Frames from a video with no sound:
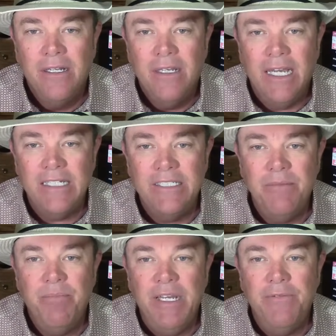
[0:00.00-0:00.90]

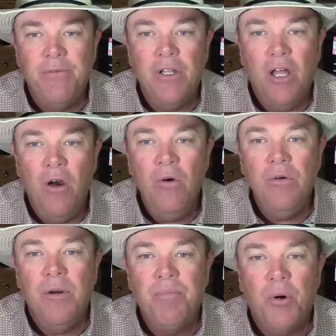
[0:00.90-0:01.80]
Legacy Beef will
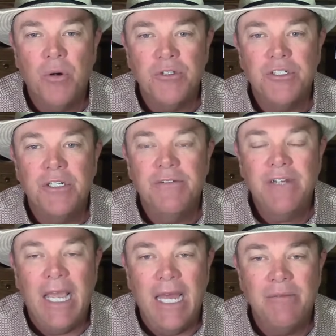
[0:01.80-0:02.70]
own a portion of
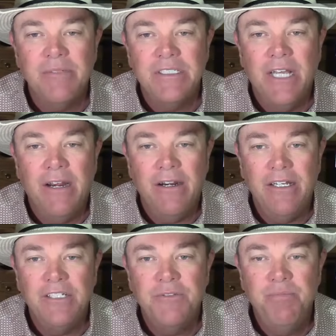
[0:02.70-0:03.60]
Cattlemen's
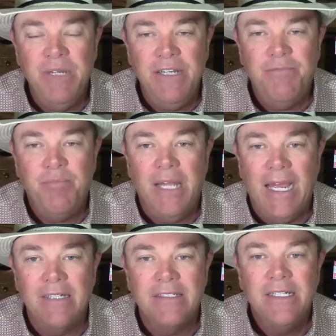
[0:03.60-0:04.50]
Heritage Beef
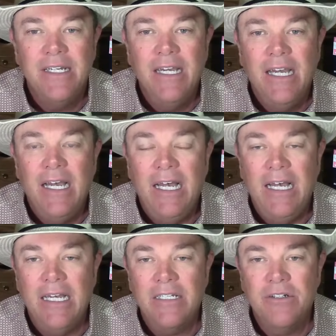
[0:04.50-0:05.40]
Plant,
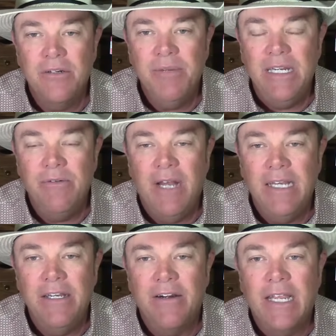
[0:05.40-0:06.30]
going to be
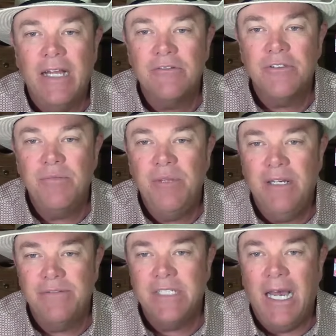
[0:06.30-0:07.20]
right near Council
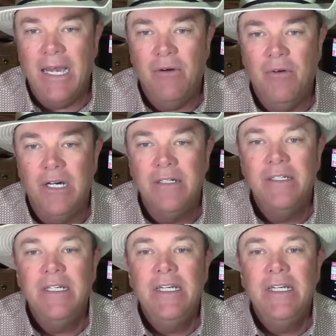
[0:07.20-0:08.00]
Bluffs, Iowa.